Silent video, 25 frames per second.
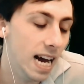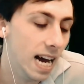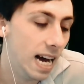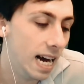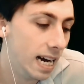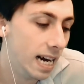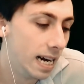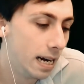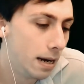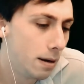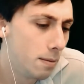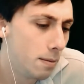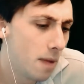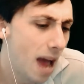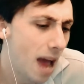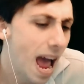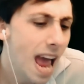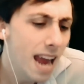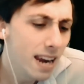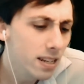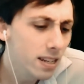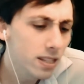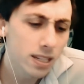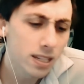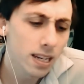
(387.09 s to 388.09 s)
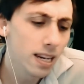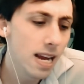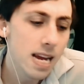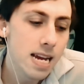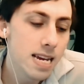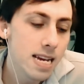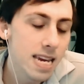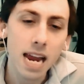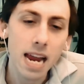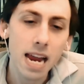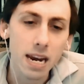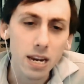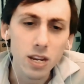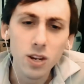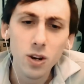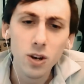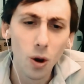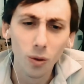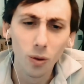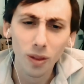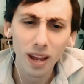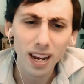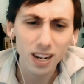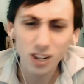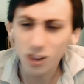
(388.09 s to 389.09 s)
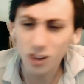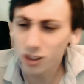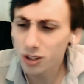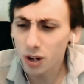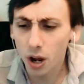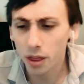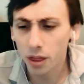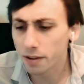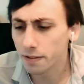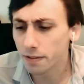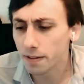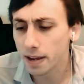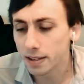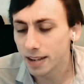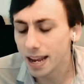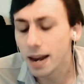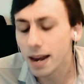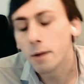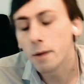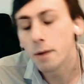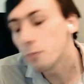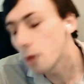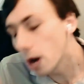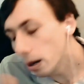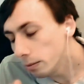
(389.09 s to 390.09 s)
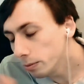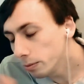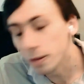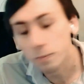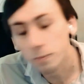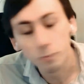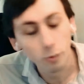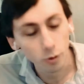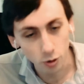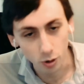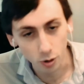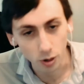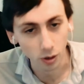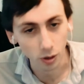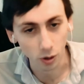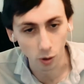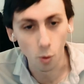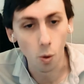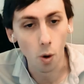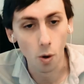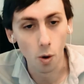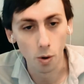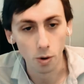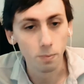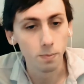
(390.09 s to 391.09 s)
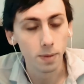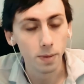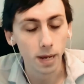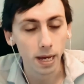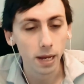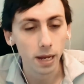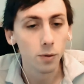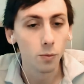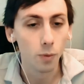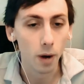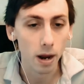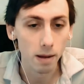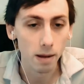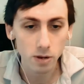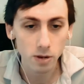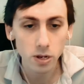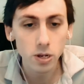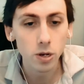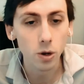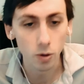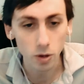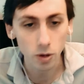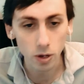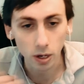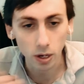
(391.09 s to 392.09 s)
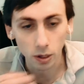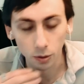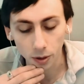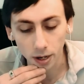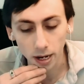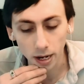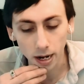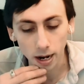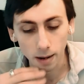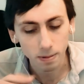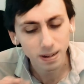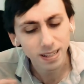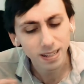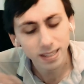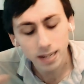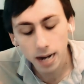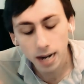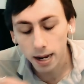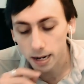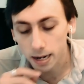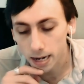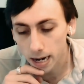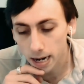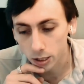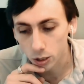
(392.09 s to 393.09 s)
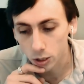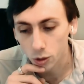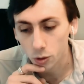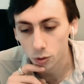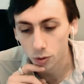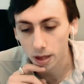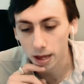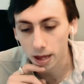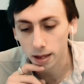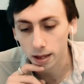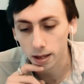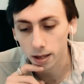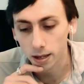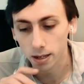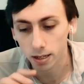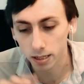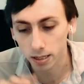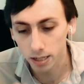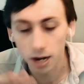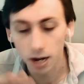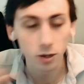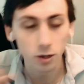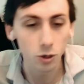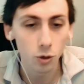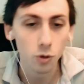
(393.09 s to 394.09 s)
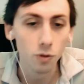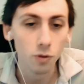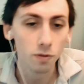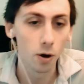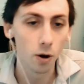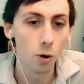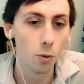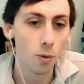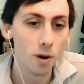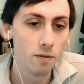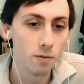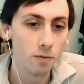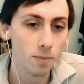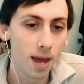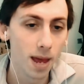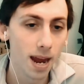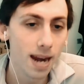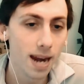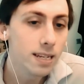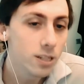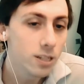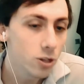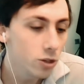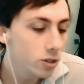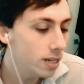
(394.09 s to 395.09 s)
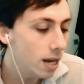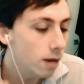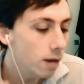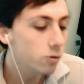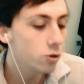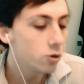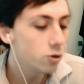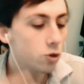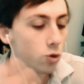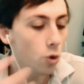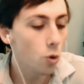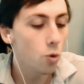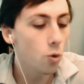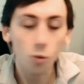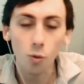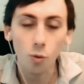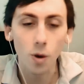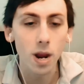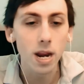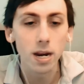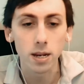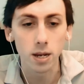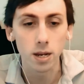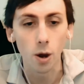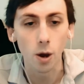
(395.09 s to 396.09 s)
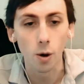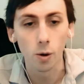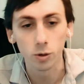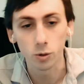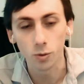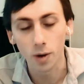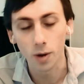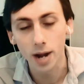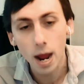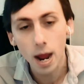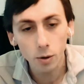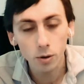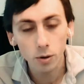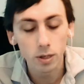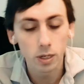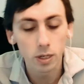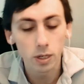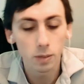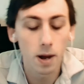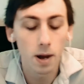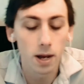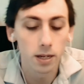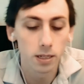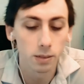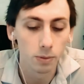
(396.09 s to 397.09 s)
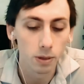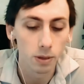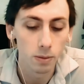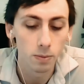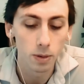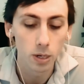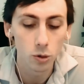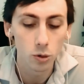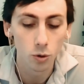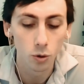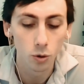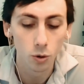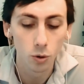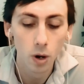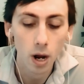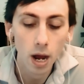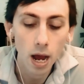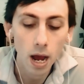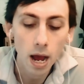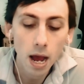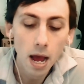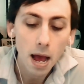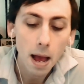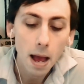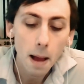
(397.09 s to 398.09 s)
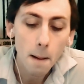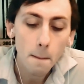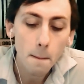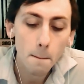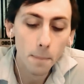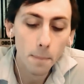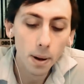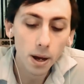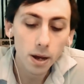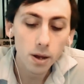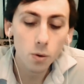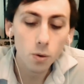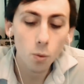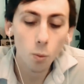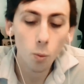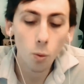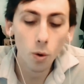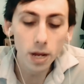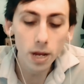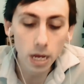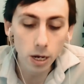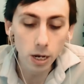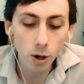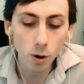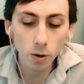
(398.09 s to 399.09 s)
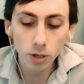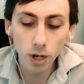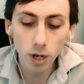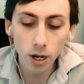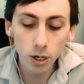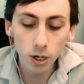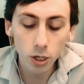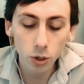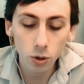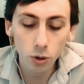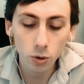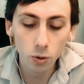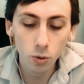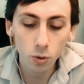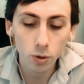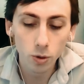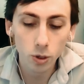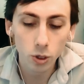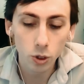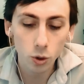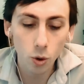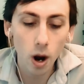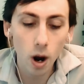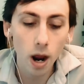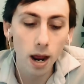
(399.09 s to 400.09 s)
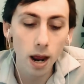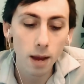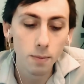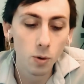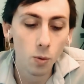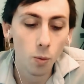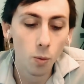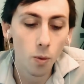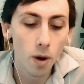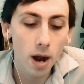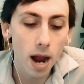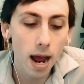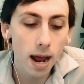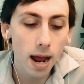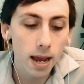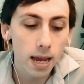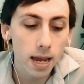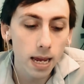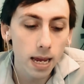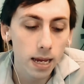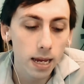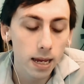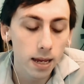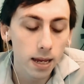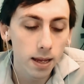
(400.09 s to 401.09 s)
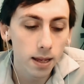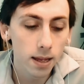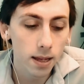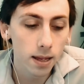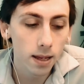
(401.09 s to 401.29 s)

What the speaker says: And it's again, like just on the face, and I'm probably butchering the quote a bit, right? You can look it up. It's not too far away from that. It just sounds so grandiose, right? How could this possibly be true? But what he goes on to describe, and what I